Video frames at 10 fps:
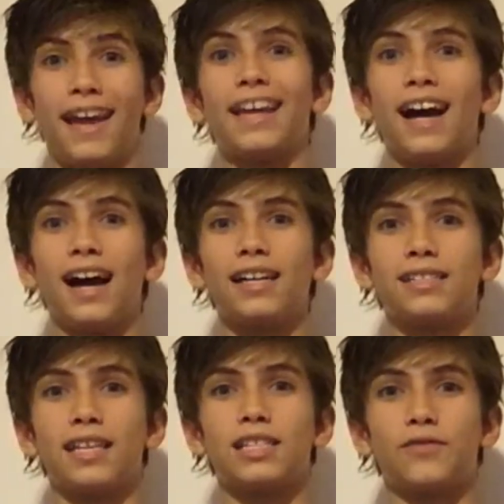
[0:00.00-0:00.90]
Hey
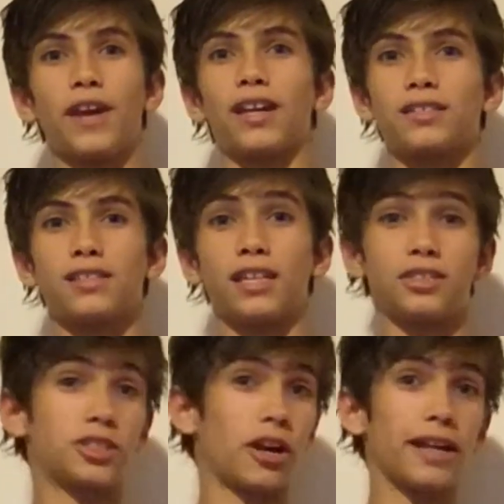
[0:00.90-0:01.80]
guys, it's Vance, and
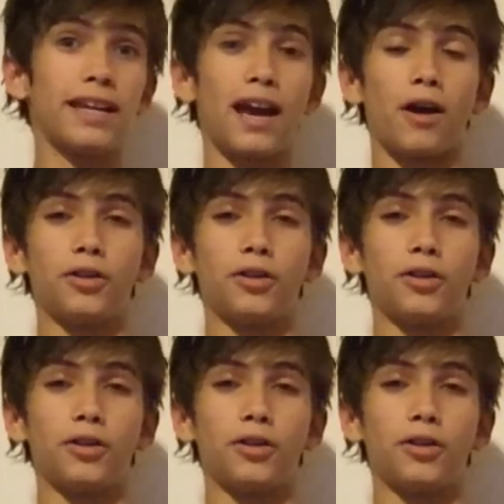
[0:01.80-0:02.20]
starting now,